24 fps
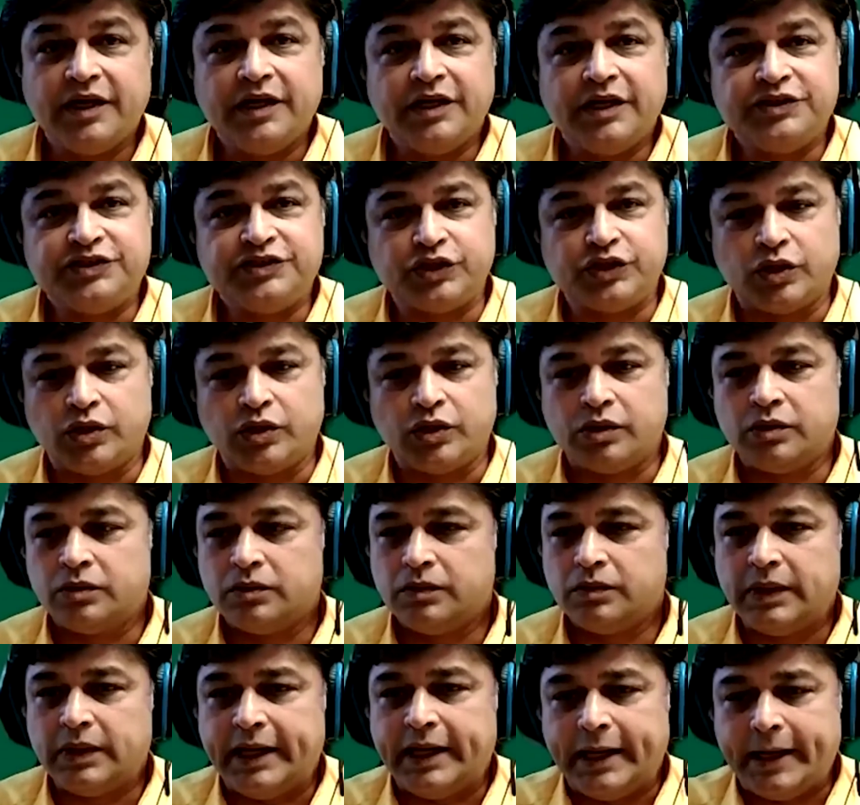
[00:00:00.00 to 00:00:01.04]
So
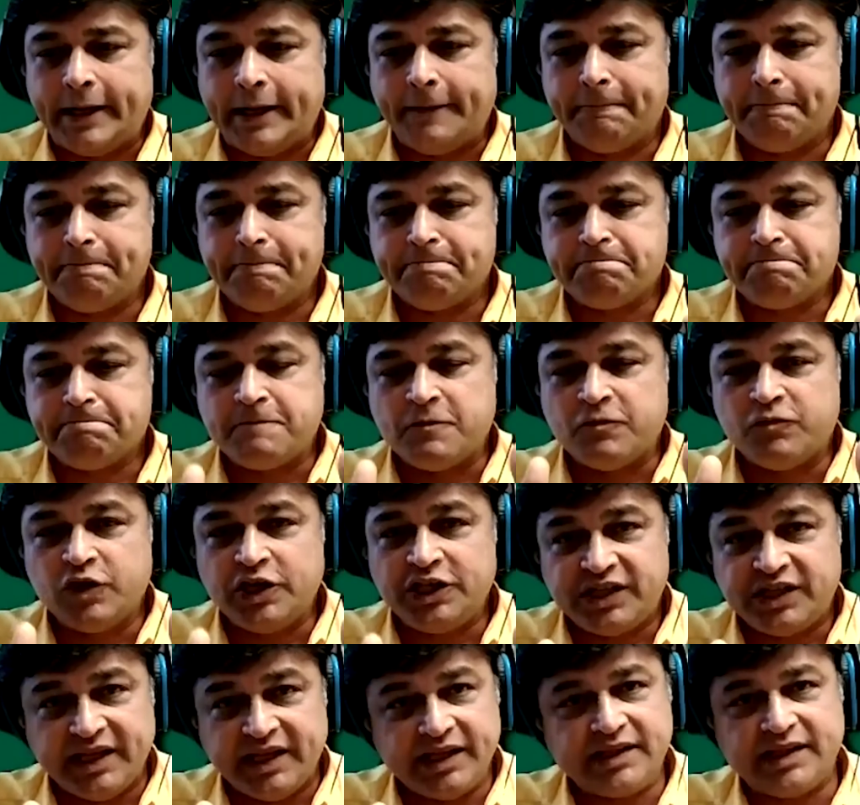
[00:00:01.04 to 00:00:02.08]
we
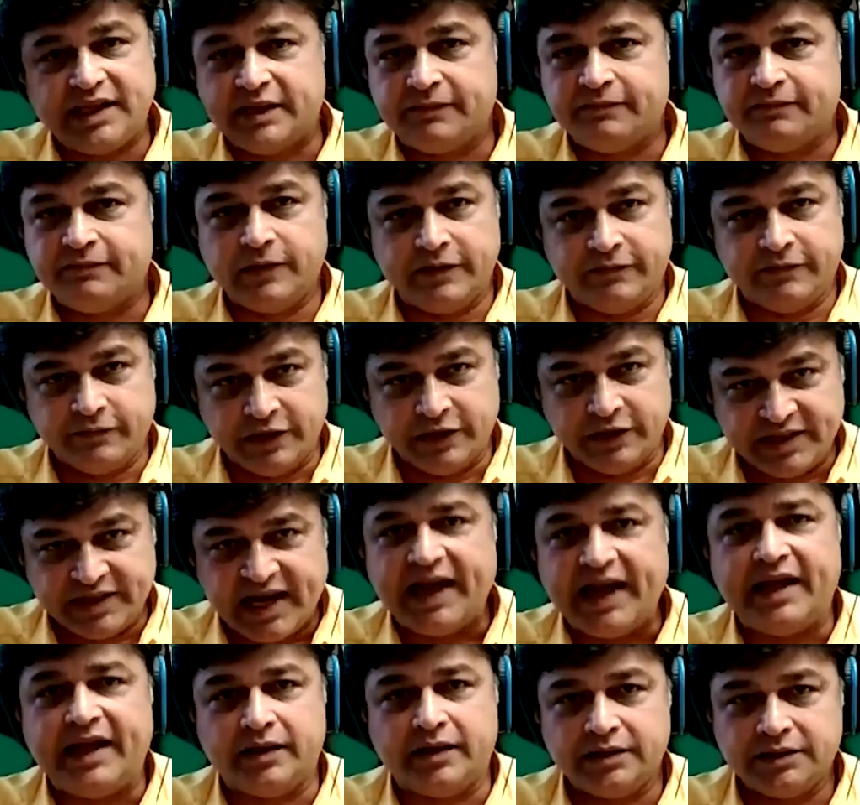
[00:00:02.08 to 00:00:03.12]
think that if we
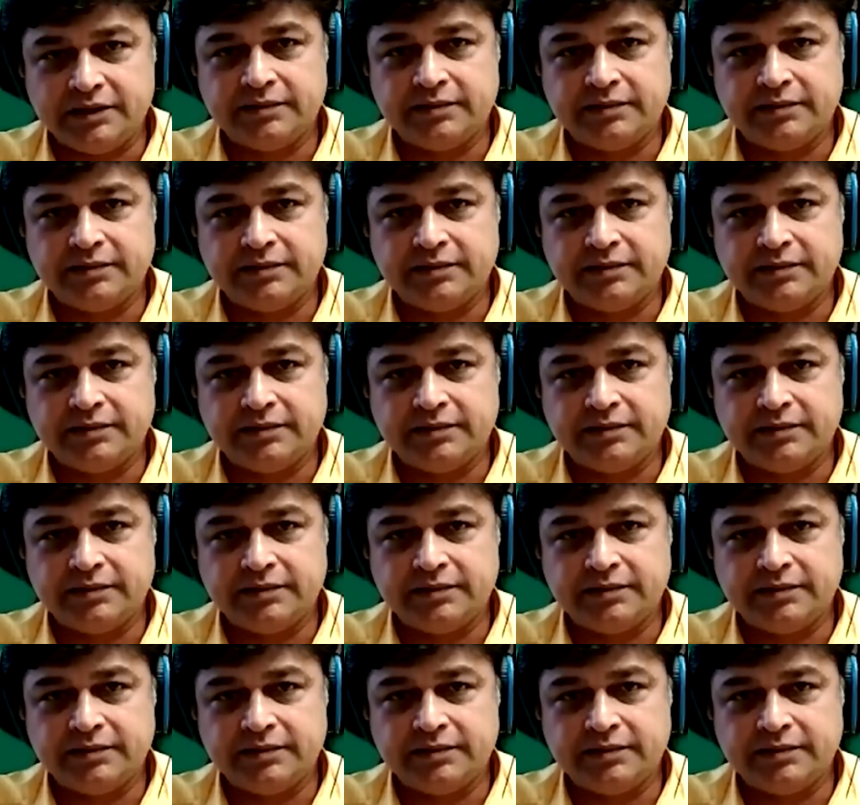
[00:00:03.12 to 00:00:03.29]
tiled,